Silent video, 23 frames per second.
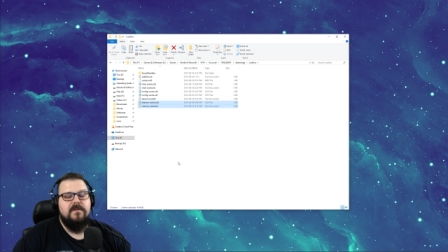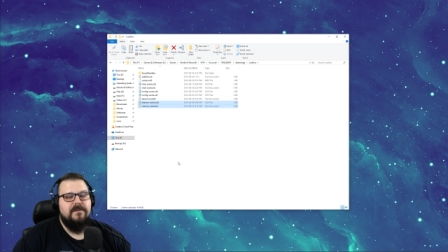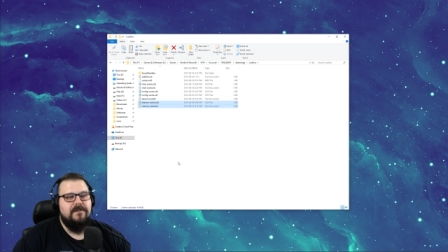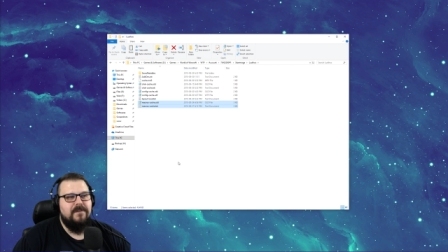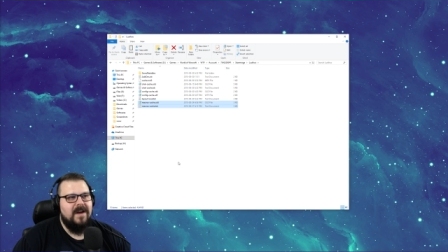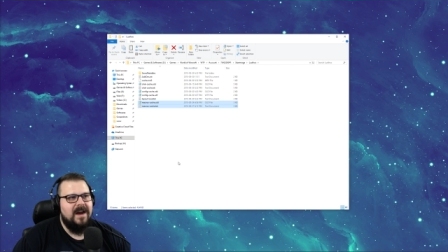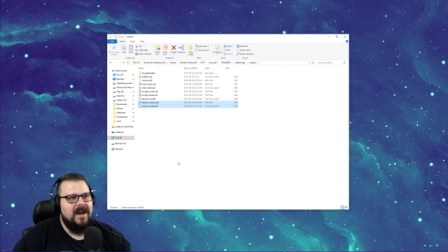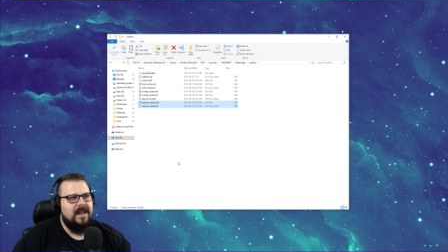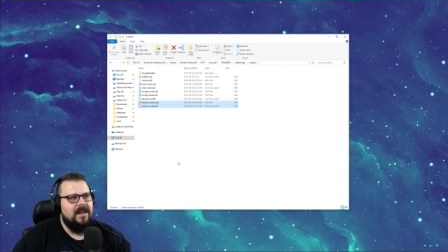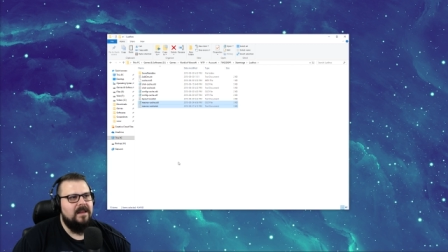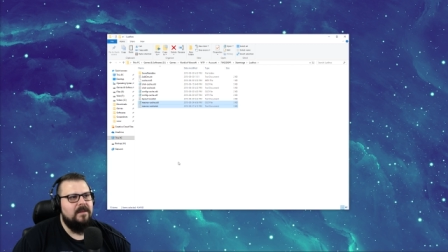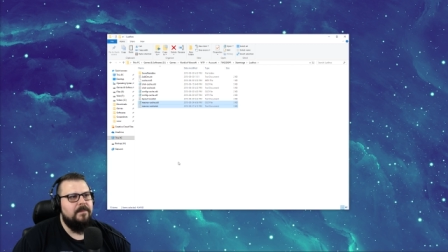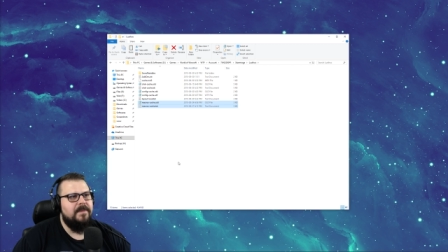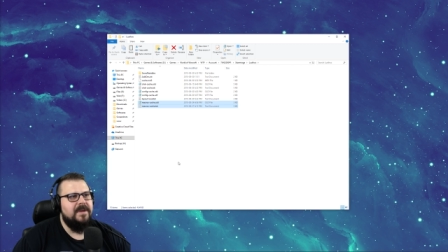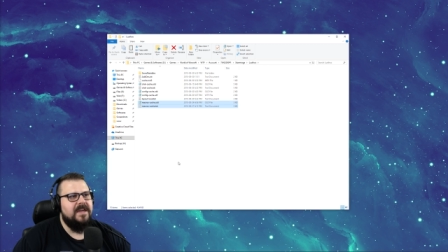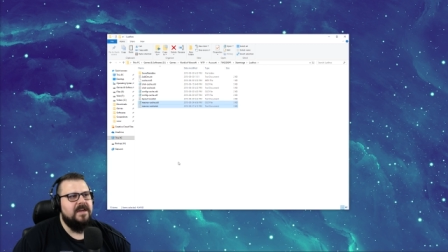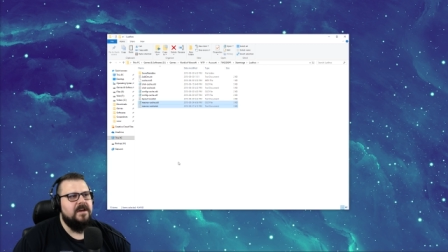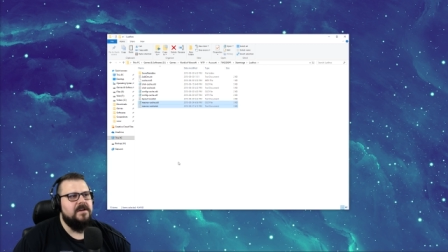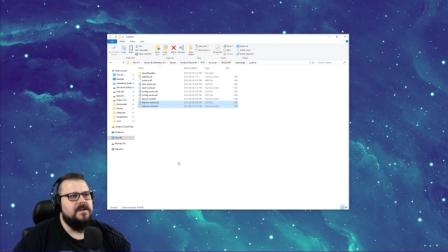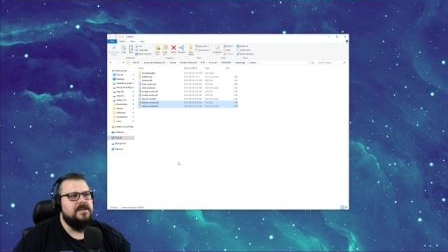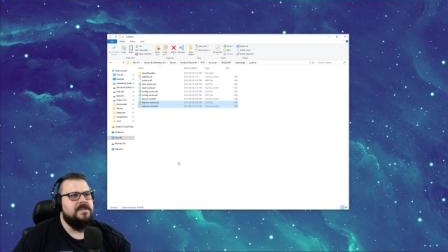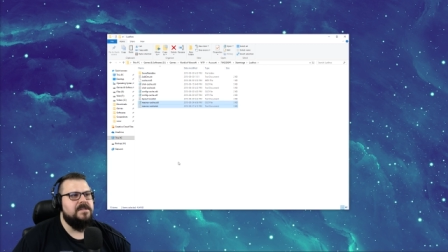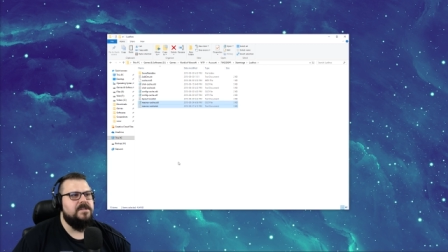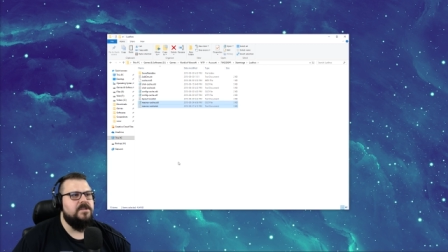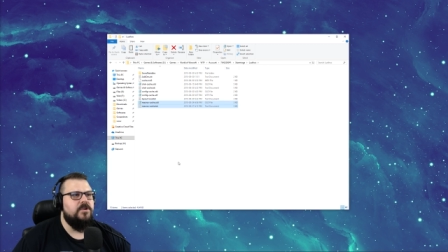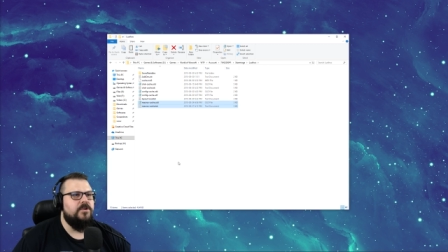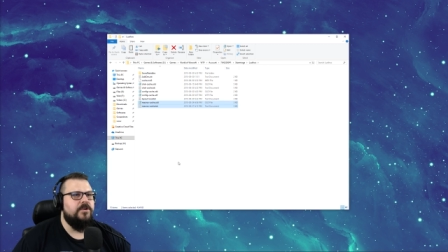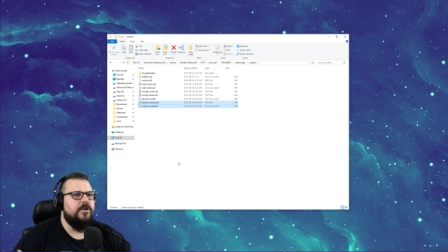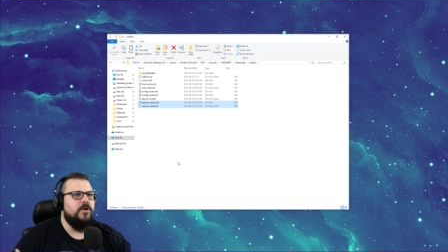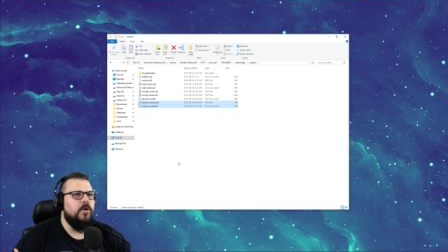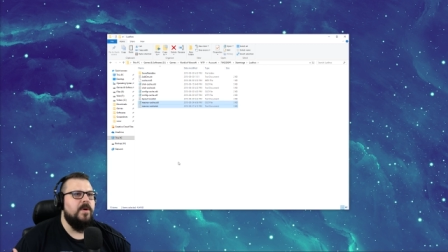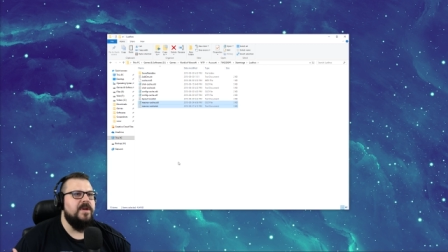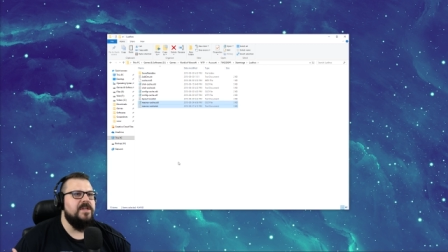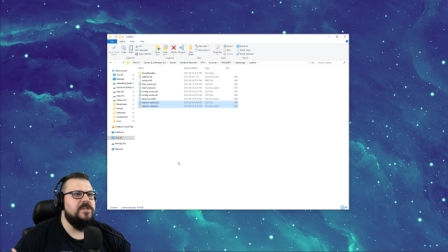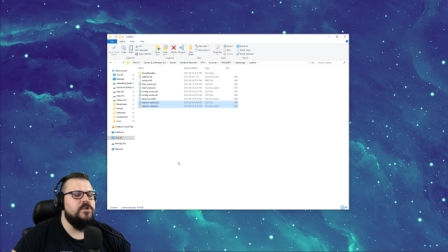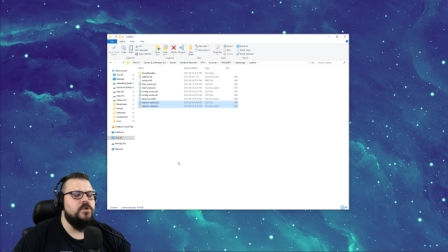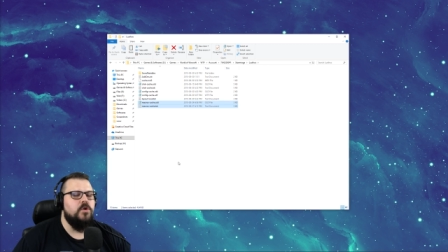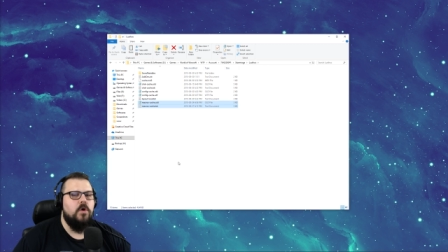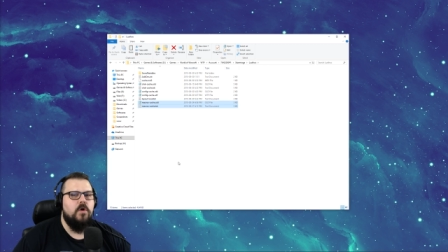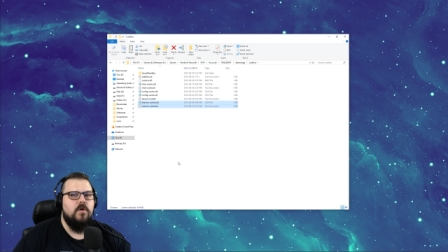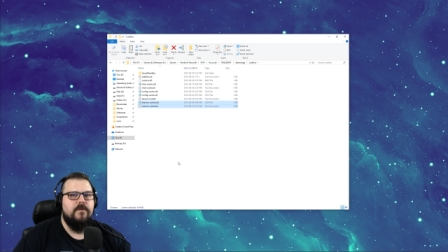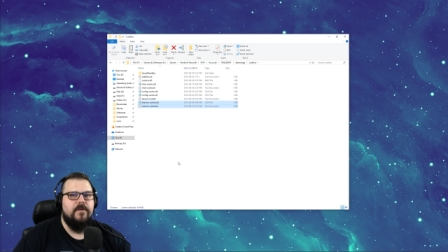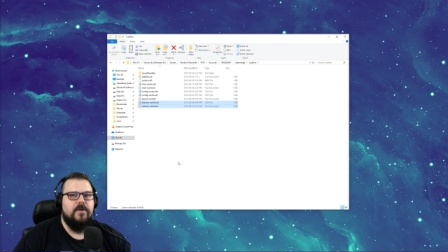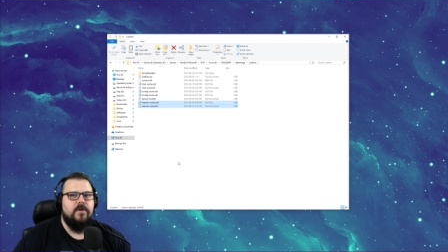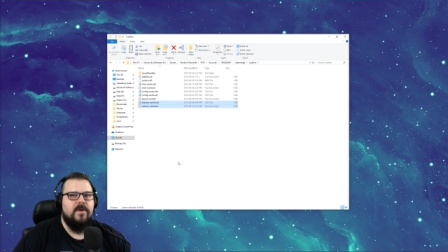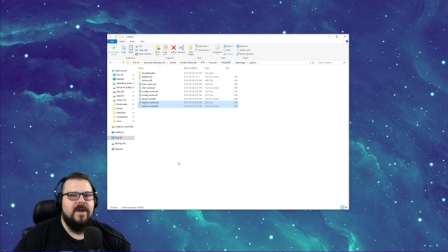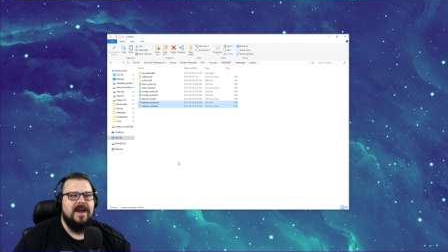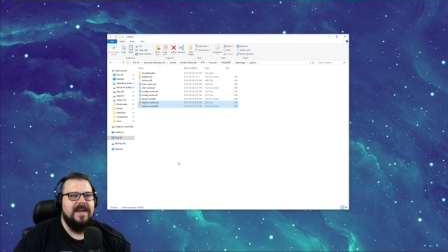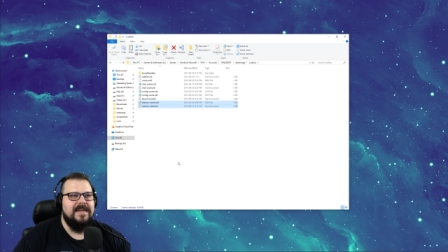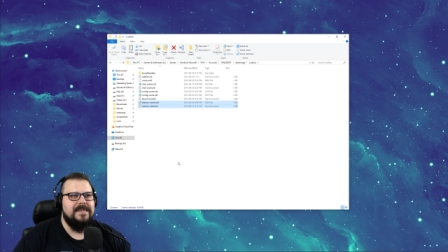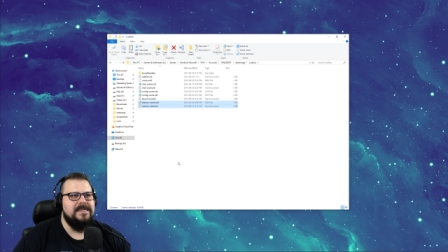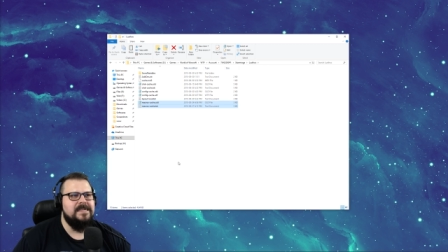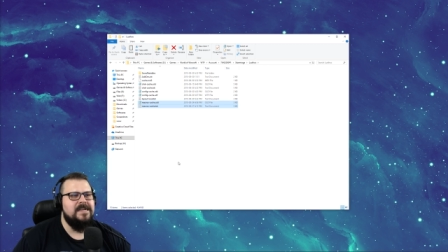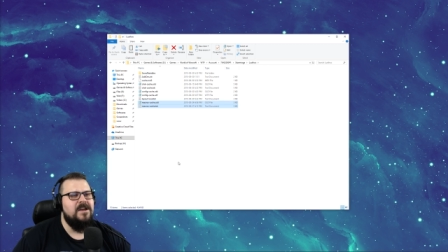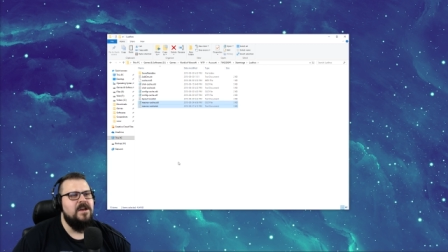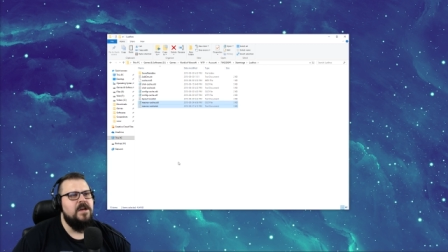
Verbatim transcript: file because you're going to overwrite.